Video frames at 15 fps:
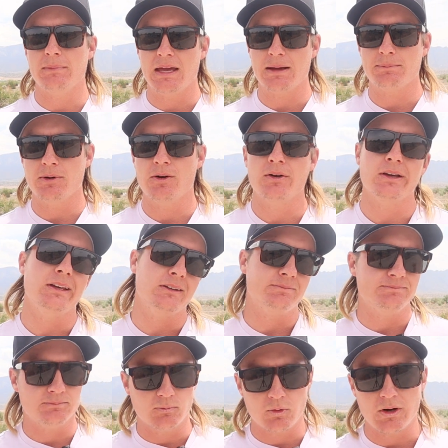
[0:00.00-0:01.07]
make bogey,
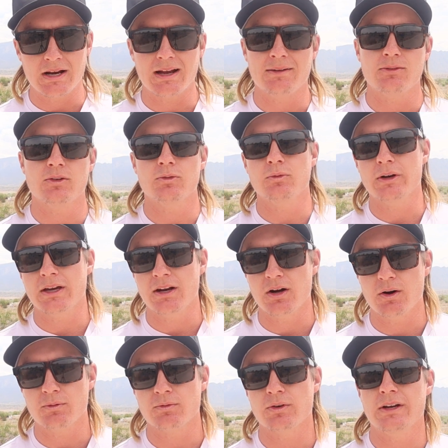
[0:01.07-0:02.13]
whatever, we'll get
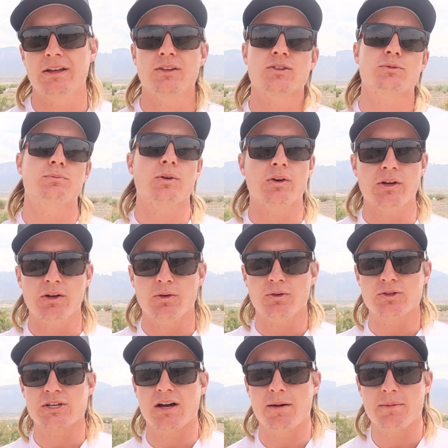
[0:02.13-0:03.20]
over it. There's birdie
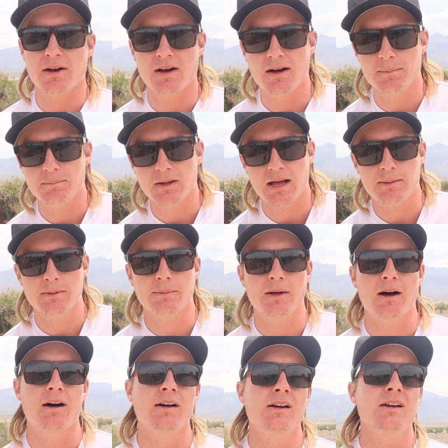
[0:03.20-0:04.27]
holes coming up, blah, blah,
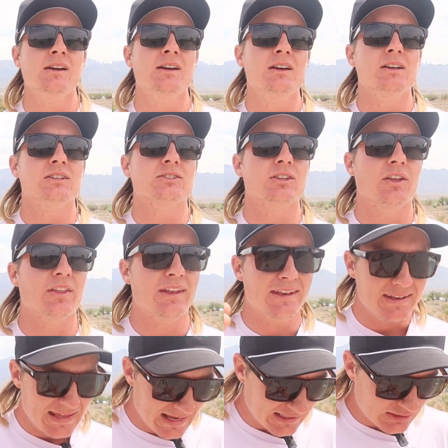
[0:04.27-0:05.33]
blah. So the
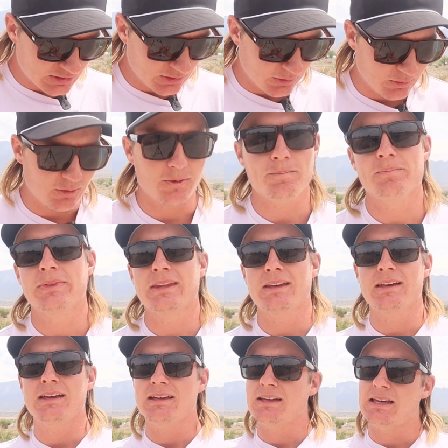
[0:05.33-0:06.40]
next hole,
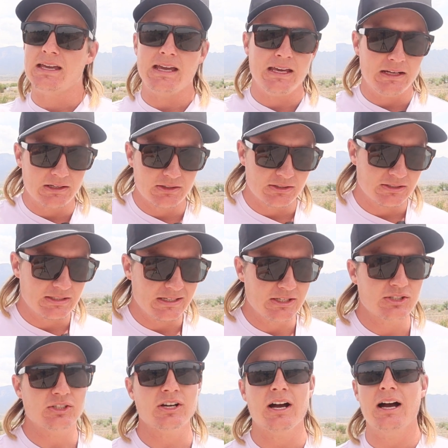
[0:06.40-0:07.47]
hit a good tee
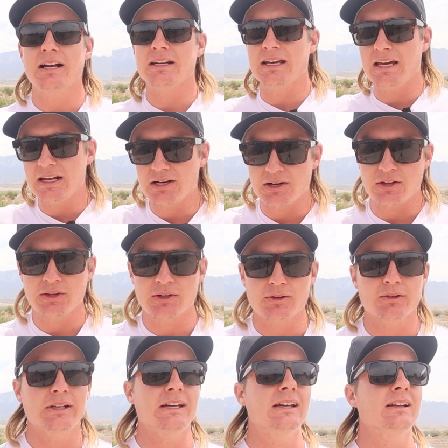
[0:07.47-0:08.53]
shot, hit it on the
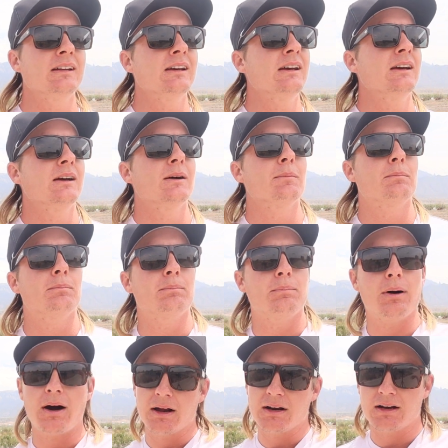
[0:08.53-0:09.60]
green,
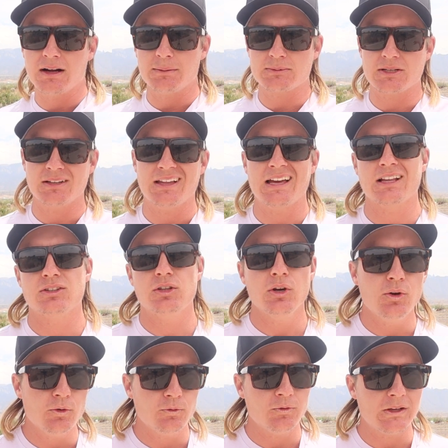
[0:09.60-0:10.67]
putted up to like
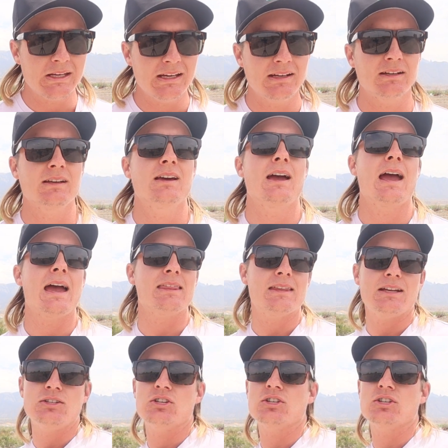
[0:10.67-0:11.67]
2 feet, and then